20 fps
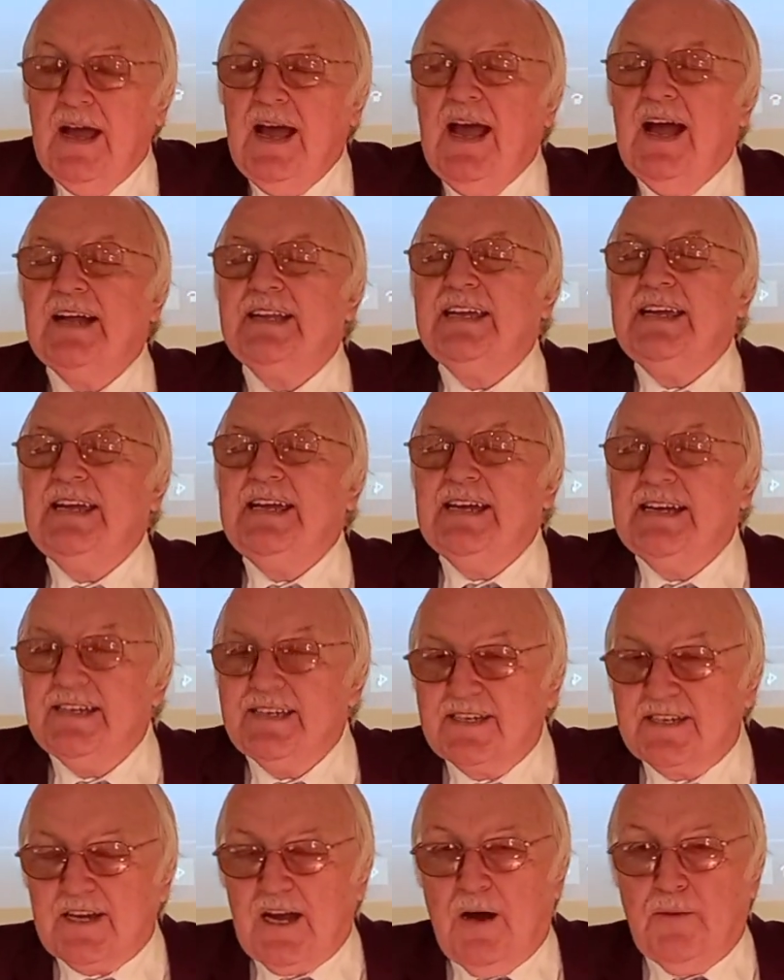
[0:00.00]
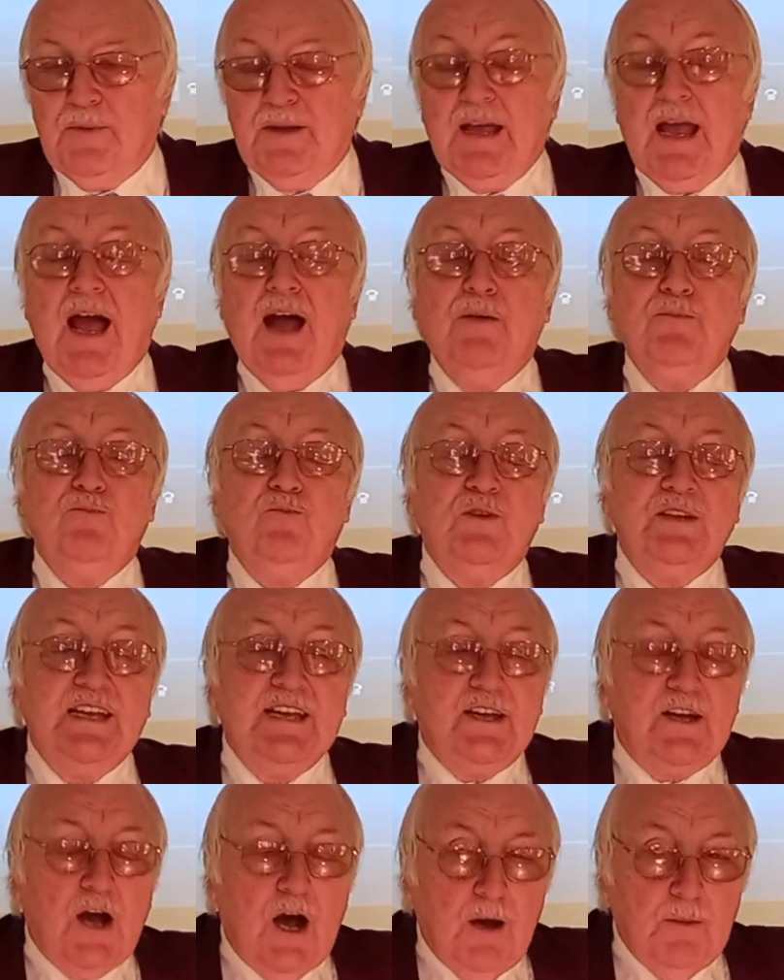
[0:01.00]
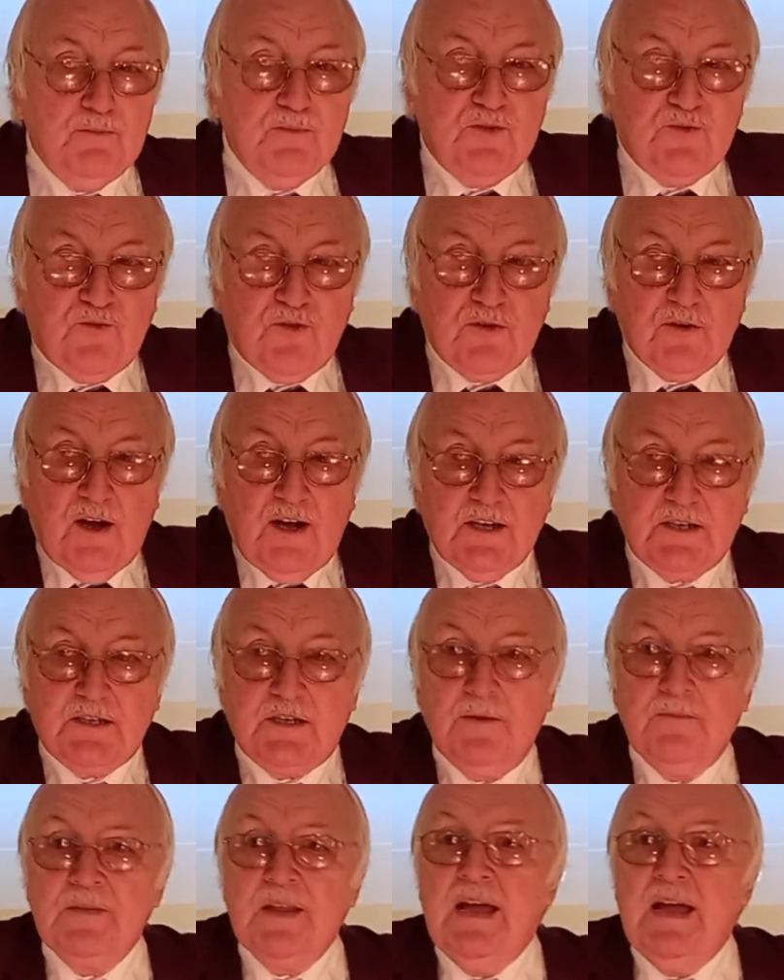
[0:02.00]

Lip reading: And he is coming. And when he comes for us,